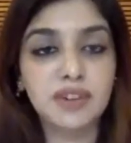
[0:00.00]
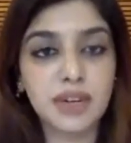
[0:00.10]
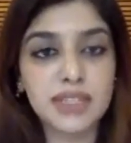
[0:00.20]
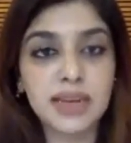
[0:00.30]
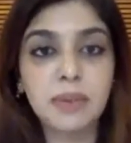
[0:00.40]
For
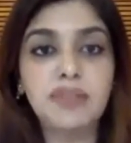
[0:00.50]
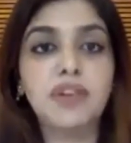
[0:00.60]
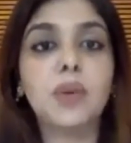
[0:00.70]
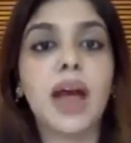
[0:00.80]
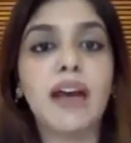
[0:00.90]
example, if
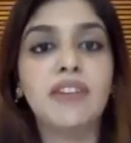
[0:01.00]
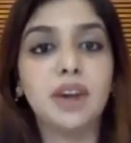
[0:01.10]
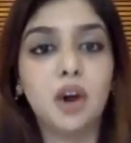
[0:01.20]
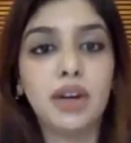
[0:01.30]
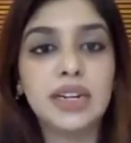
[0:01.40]
you have an
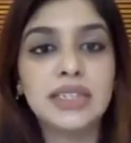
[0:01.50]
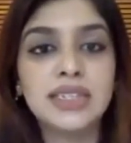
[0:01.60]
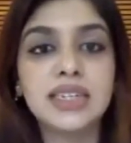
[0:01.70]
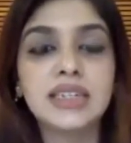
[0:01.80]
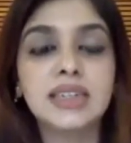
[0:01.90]
oily
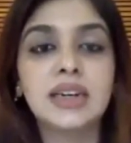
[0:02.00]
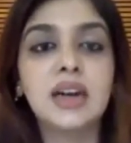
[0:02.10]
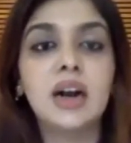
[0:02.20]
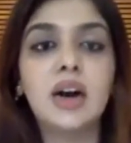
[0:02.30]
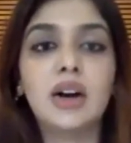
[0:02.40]
skin
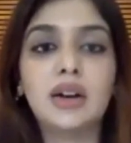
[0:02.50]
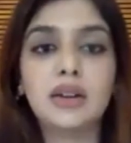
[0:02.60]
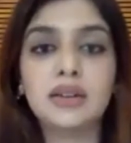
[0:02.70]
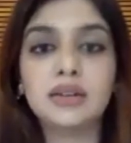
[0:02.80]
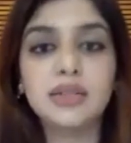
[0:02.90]

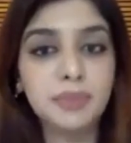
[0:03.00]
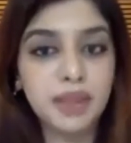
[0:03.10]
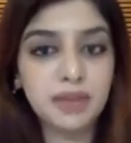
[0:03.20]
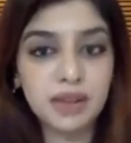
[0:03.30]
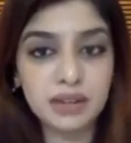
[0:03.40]
or
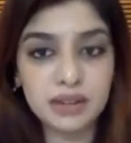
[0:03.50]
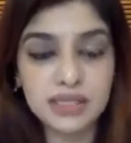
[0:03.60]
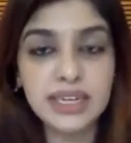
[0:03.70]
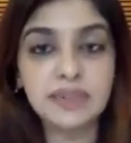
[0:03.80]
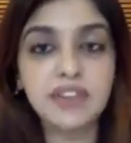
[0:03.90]
something
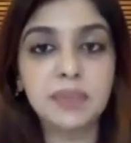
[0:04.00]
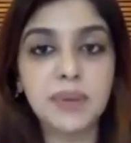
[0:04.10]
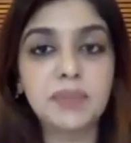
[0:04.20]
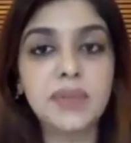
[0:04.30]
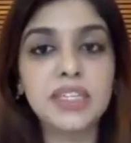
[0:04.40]
skin with
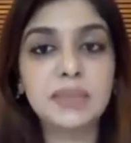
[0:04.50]
pimples,